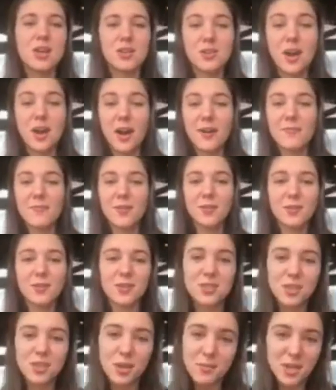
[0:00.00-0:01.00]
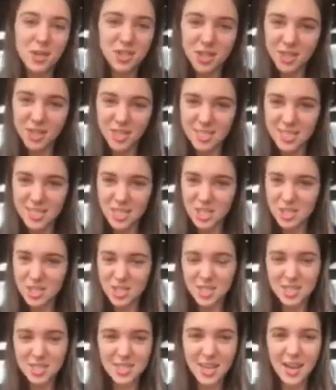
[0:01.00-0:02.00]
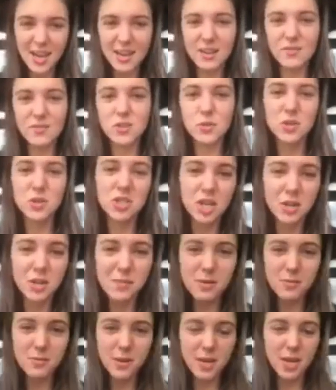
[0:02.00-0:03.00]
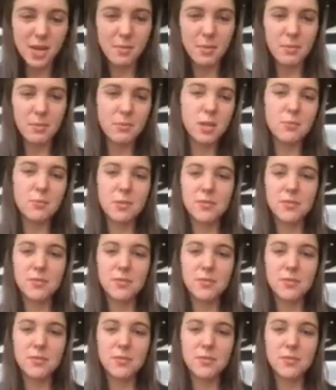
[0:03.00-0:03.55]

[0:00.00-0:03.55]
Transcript: not focus so much on the attention side of short-term and working memory,